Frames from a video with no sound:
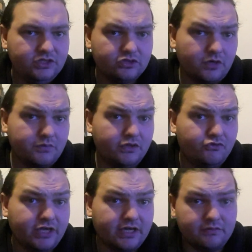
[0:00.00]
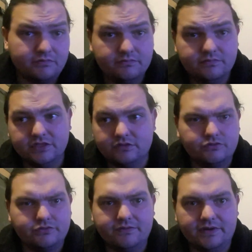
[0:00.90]
time that you check them, or
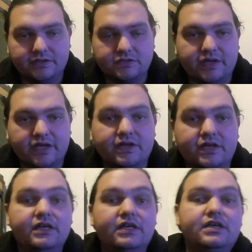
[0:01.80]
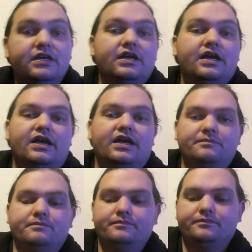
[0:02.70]
12 hours, whatever.
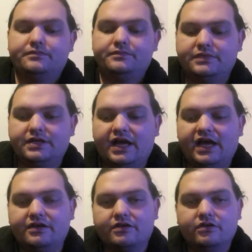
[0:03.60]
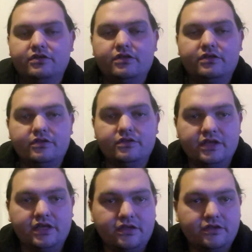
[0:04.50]
And
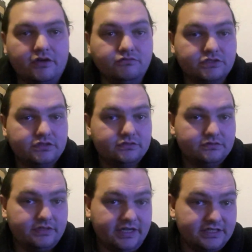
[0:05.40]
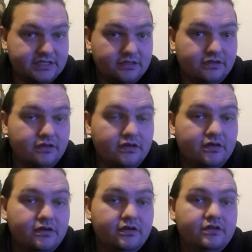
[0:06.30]
the don't is
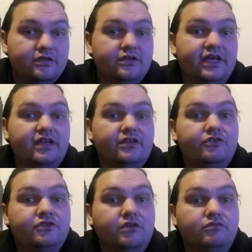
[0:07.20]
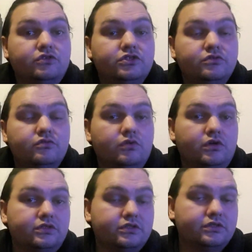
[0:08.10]
that you don't
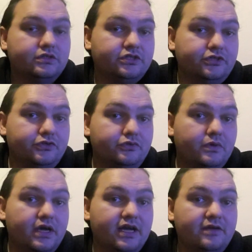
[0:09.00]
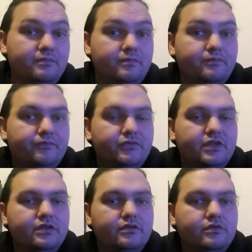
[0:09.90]
want to
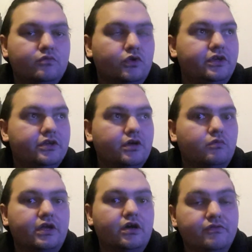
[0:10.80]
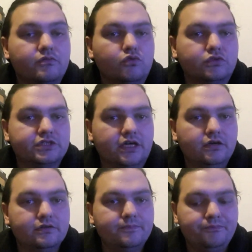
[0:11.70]
one, you don't want to overwater,
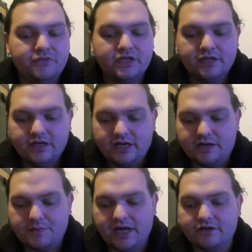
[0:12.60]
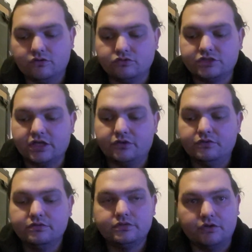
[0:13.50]
and also
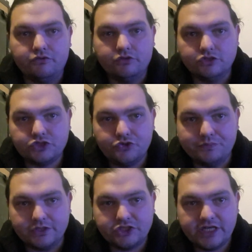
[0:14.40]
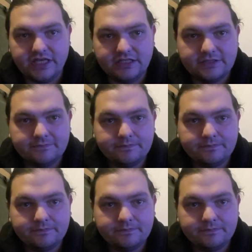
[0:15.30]
don't use too much heat.